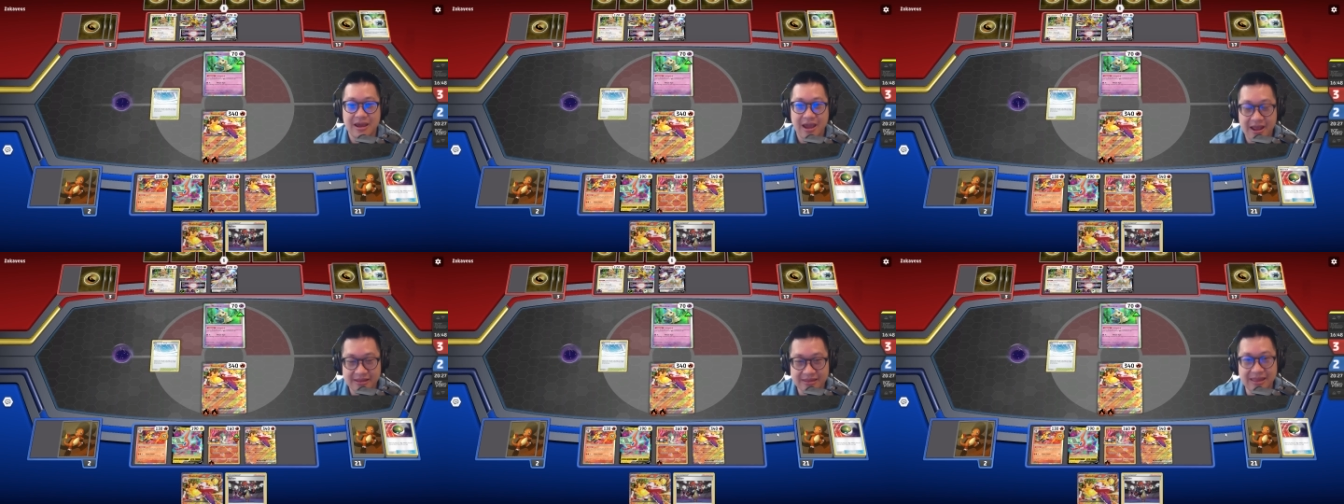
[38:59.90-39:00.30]

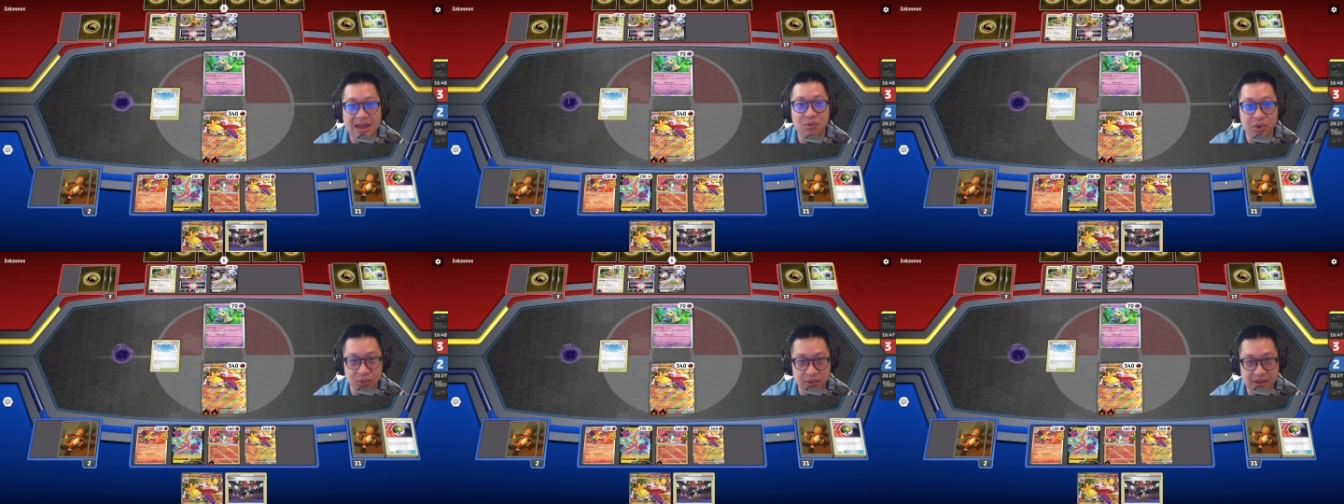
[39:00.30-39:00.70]
And
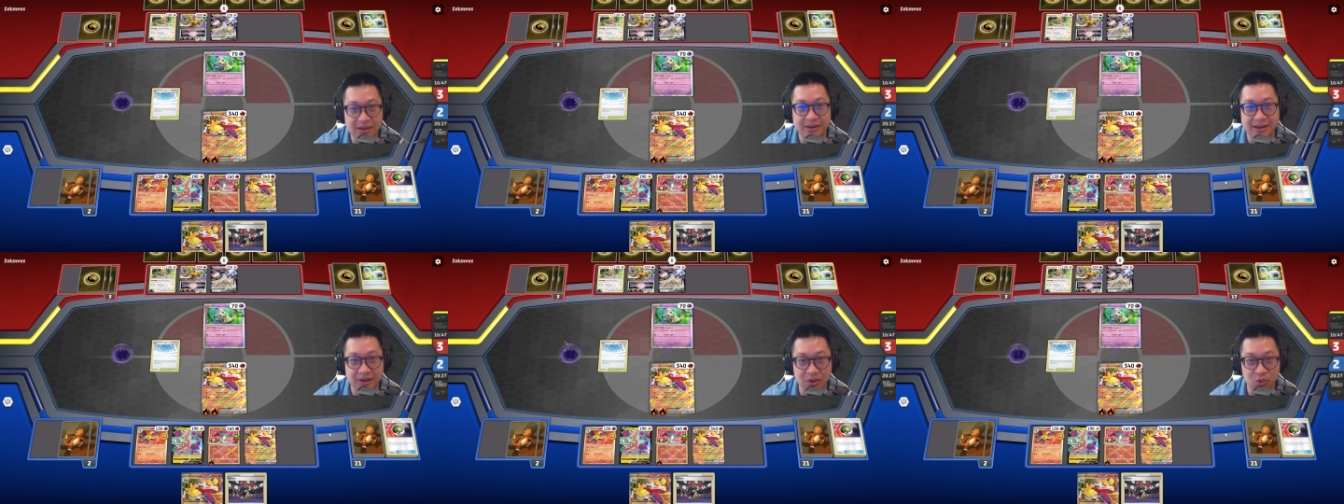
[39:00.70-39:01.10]
that would
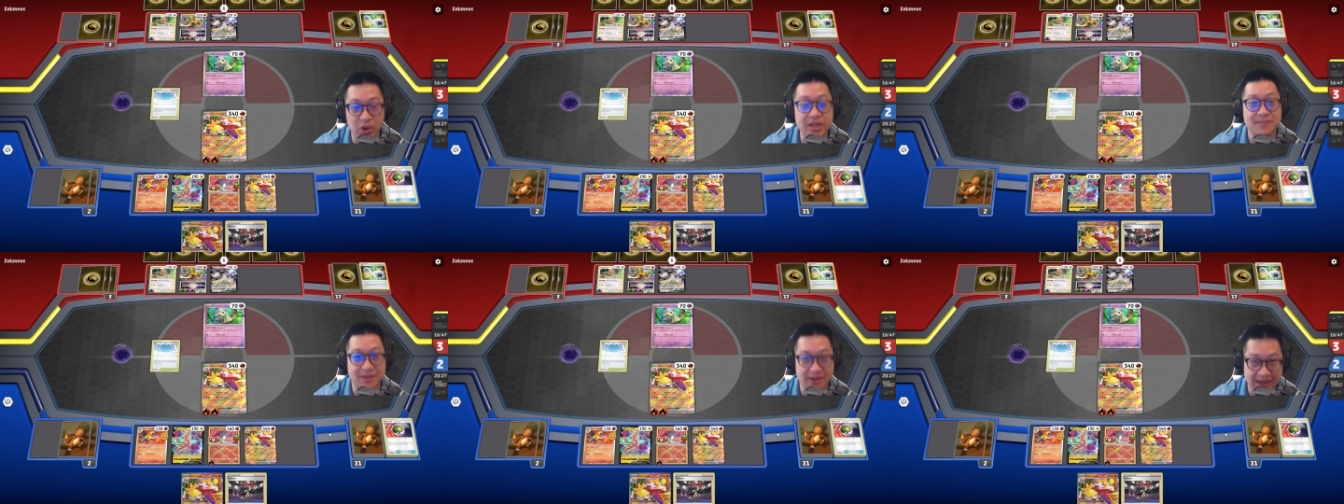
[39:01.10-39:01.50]

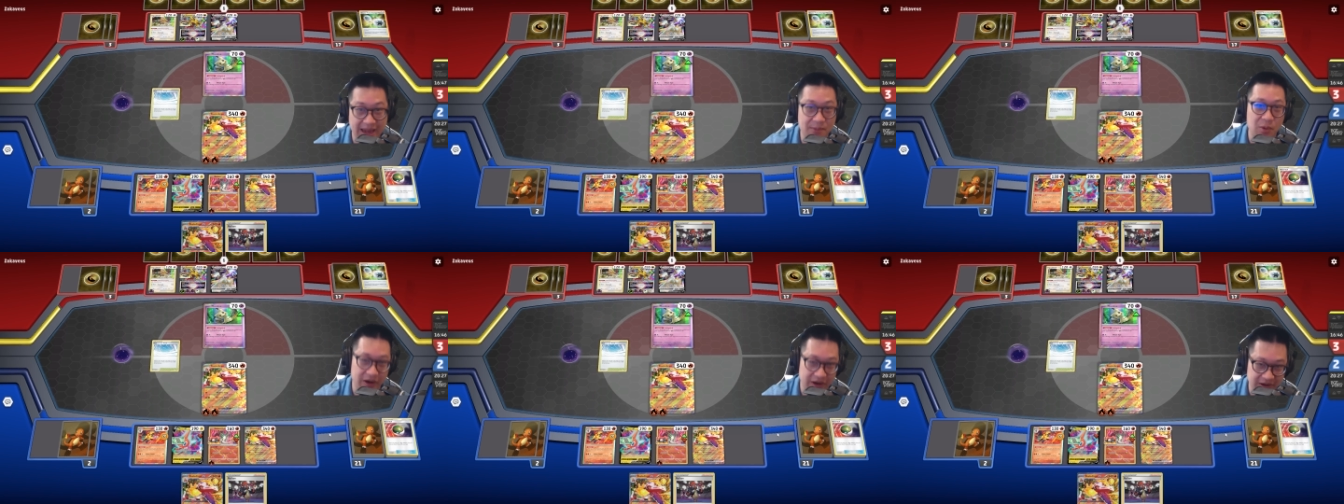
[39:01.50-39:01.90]
win him the
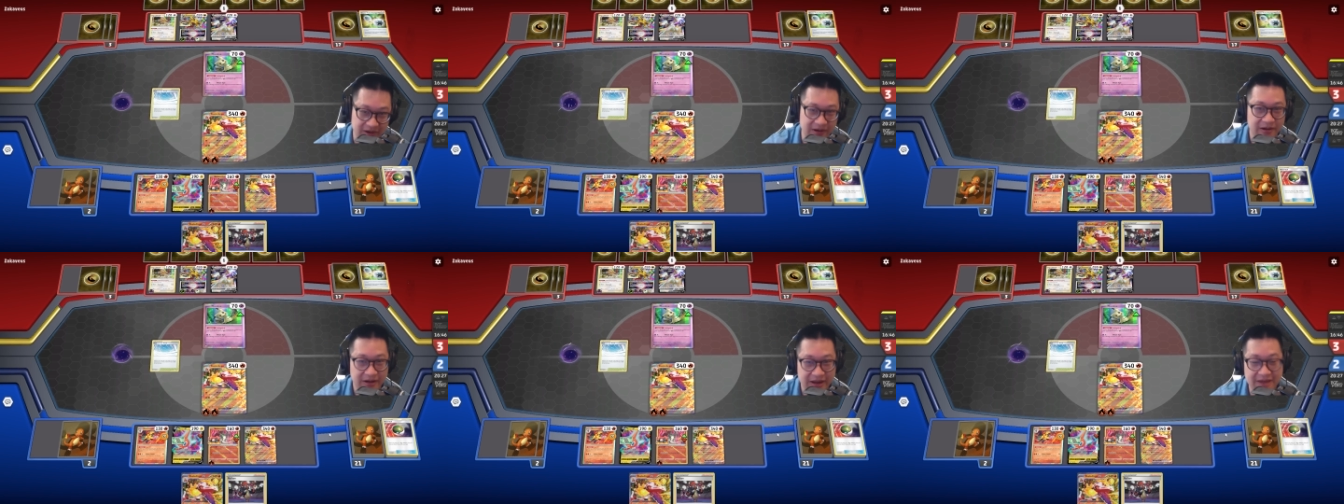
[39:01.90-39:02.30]
game right here,
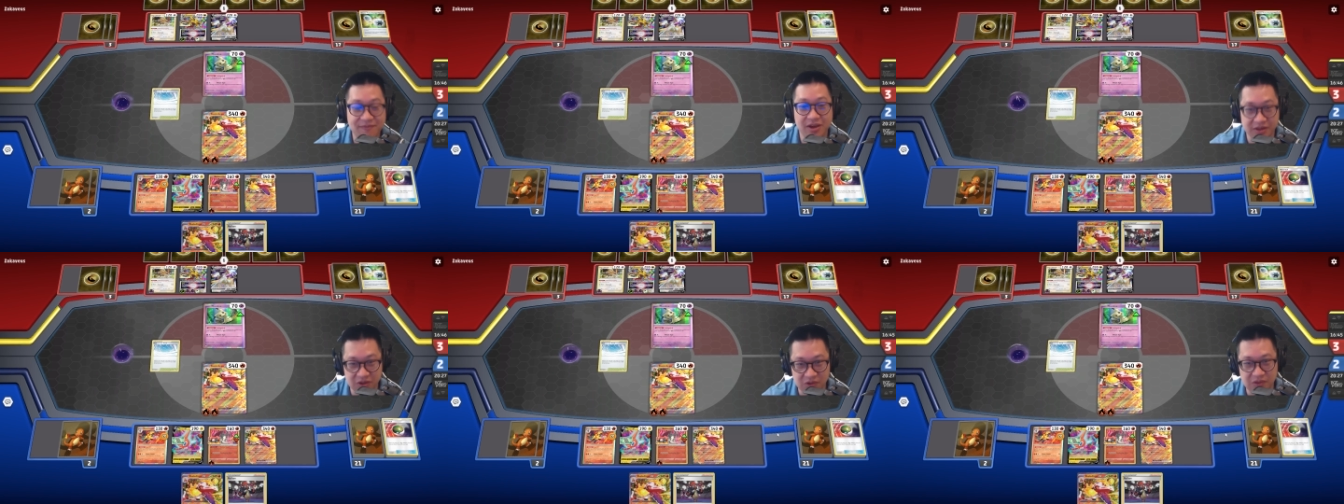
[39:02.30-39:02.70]
if
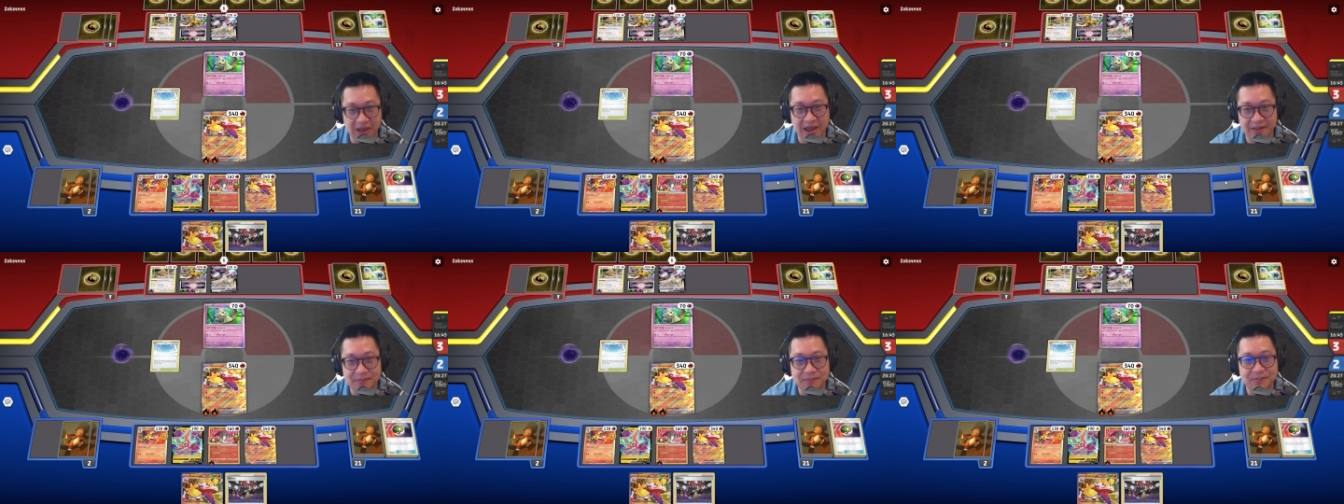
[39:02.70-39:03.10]
he could do that.